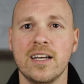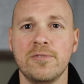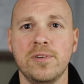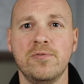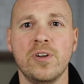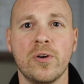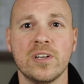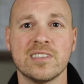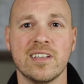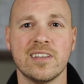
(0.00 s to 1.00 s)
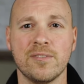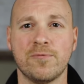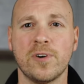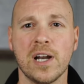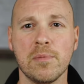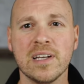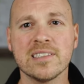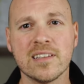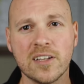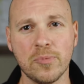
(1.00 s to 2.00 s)
If you've noticed that the framing
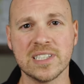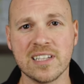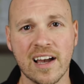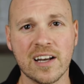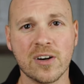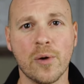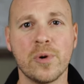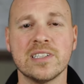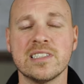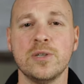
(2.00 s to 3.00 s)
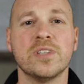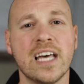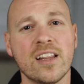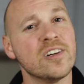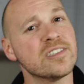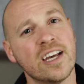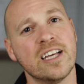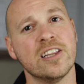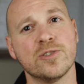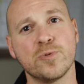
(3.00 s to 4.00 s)
is a little bit tighter, I wanted to see what that looks
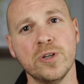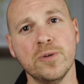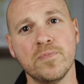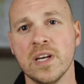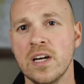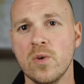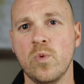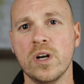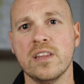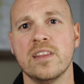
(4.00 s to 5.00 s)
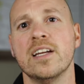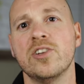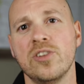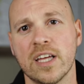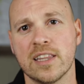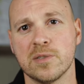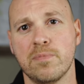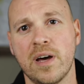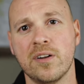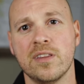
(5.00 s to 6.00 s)
like in this room. What do you think? Do you like this
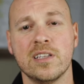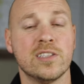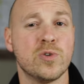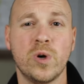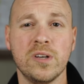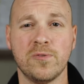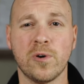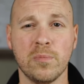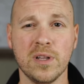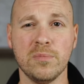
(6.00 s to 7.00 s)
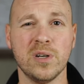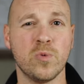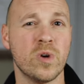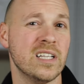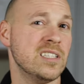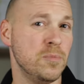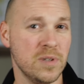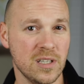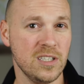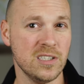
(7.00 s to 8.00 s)
better than the 24mm, what I
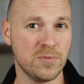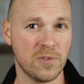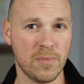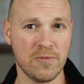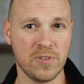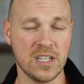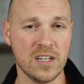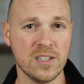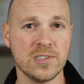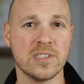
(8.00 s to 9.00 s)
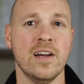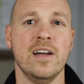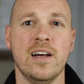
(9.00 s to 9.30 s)
typically use for my videos?